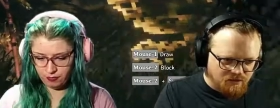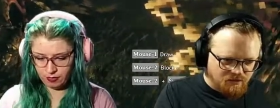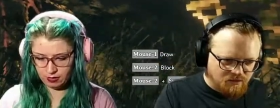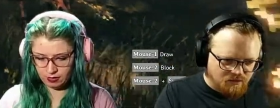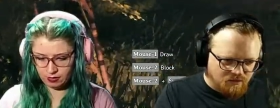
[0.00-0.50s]

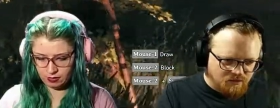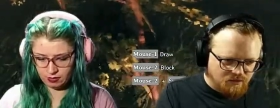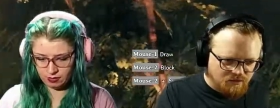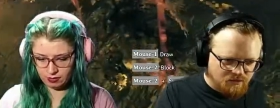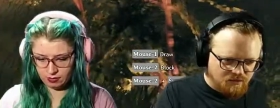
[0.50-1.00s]

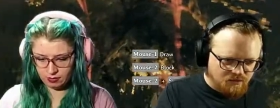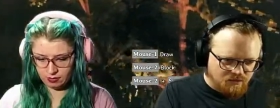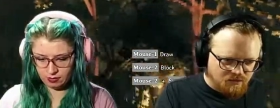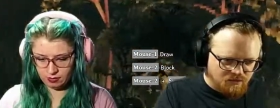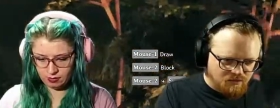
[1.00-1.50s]

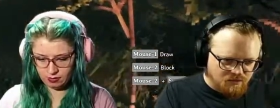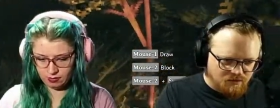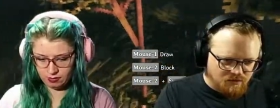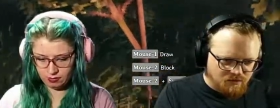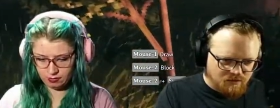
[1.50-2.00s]

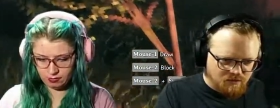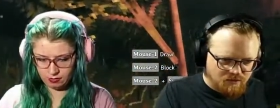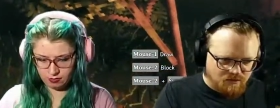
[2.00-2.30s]
Nobody speaks.